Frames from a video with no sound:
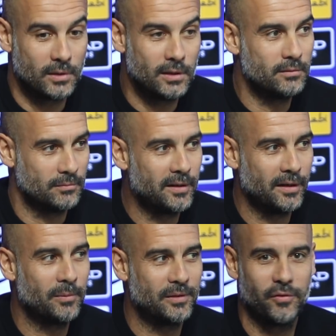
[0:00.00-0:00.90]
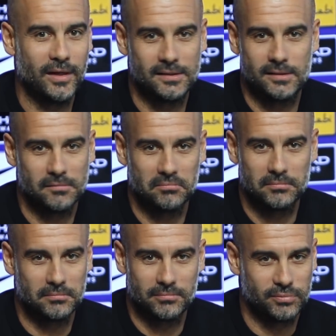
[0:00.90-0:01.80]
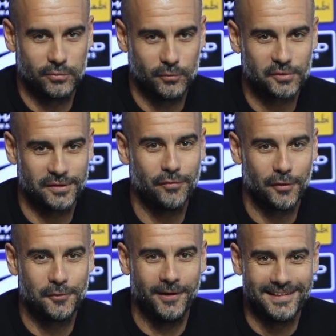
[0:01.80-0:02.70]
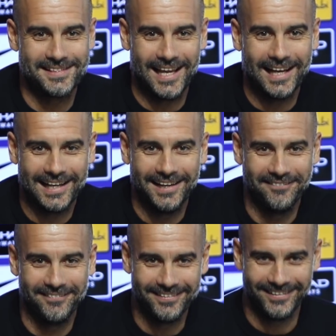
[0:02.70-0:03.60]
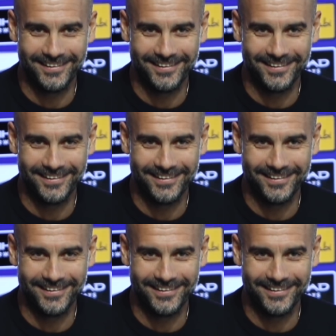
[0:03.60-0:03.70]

a little bit fast, it was difficult to understand him.